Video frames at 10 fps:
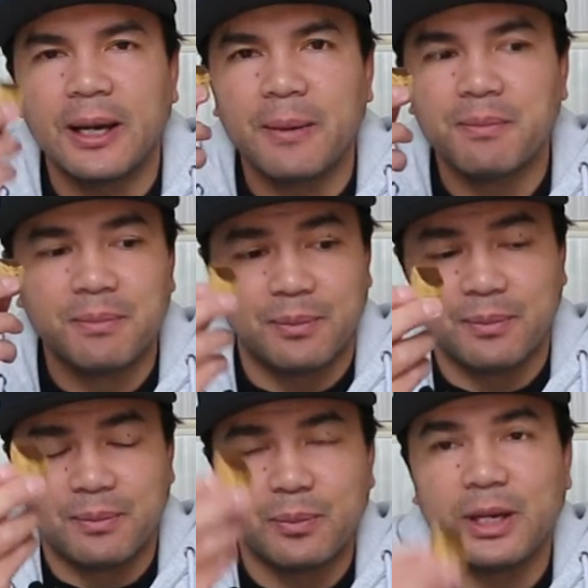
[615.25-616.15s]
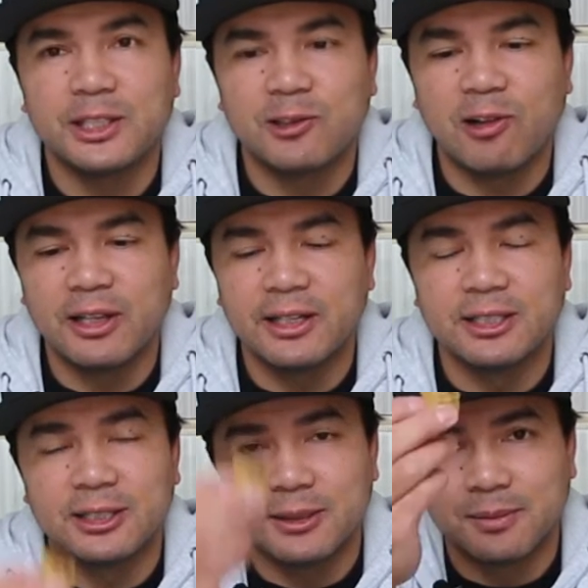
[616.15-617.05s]
But let's try
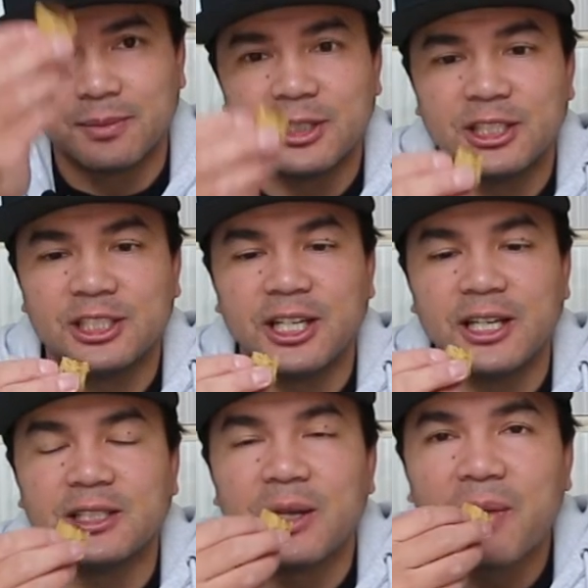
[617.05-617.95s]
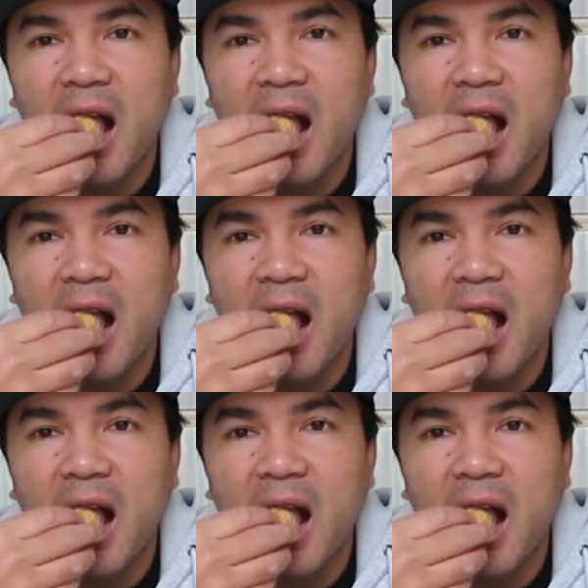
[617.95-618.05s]
this. Cheers.